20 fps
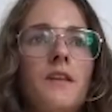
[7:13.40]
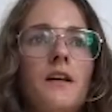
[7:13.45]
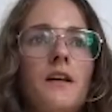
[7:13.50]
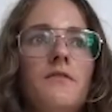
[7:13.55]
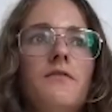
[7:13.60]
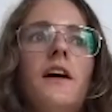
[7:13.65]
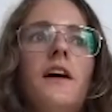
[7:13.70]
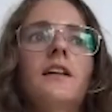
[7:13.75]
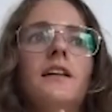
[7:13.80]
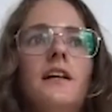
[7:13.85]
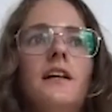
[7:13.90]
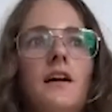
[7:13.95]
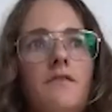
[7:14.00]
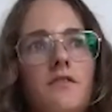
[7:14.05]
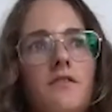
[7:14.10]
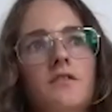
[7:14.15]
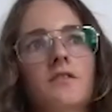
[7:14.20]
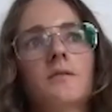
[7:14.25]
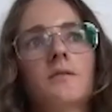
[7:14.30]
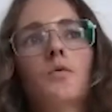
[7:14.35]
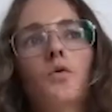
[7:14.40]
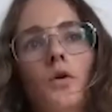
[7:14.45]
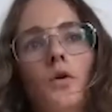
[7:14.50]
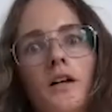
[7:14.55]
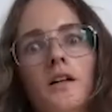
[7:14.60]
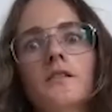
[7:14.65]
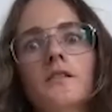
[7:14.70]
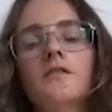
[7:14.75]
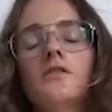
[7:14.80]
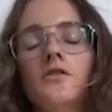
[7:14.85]
finally have the support
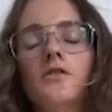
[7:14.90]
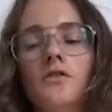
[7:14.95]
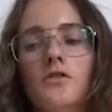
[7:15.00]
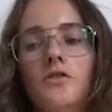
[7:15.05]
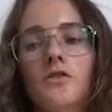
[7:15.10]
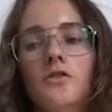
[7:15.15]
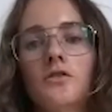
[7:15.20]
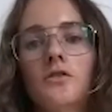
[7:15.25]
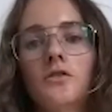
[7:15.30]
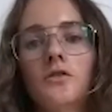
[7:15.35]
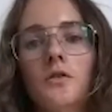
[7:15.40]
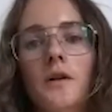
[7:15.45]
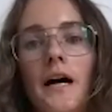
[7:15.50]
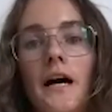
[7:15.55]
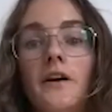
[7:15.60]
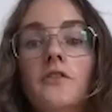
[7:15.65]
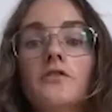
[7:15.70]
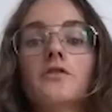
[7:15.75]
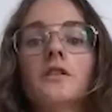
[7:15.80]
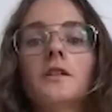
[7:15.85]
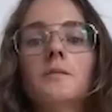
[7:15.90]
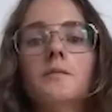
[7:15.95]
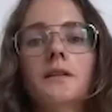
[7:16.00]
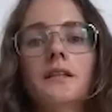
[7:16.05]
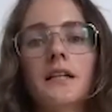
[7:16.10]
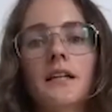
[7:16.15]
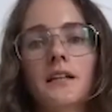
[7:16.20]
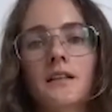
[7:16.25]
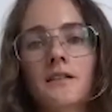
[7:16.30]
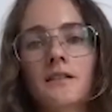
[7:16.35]
to actually
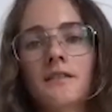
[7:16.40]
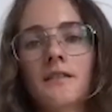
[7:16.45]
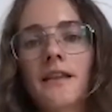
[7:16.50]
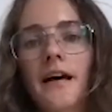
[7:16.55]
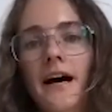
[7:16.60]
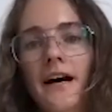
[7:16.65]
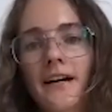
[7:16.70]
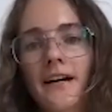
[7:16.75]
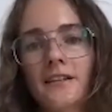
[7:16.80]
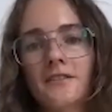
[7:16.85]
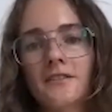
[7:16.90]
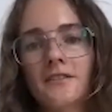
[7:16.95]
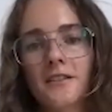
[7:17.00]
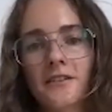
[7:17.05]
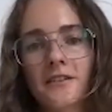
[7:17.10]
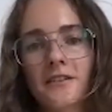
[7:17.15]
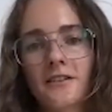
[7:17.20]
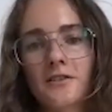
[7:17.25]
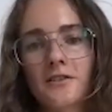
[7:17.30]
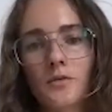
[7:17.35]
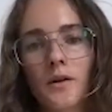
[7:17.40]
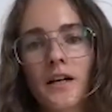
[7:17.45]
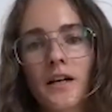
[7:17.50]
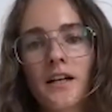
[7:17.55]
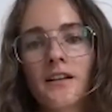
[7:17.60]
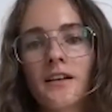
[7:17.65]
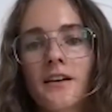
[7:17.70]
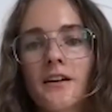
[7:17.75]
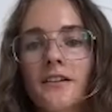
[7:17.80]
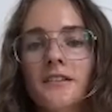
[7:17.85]
begin that in a serious way
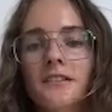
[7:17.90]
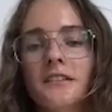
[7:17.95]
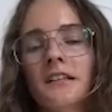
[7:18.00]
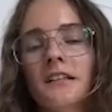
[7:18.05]
that